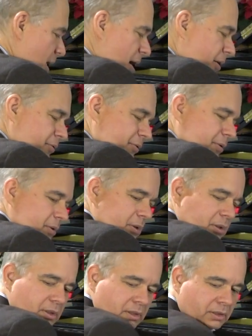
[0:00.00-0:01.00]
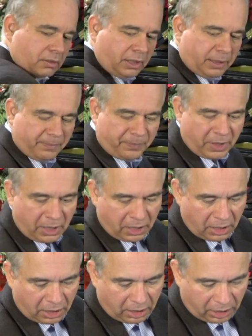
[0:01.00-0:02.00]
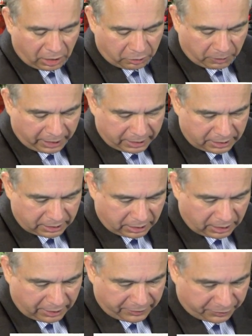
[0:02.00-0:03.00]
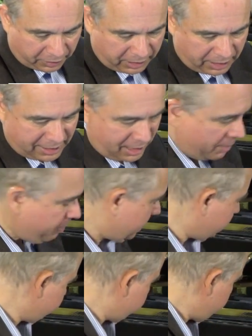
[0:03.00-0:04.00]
F, right? All right, third example,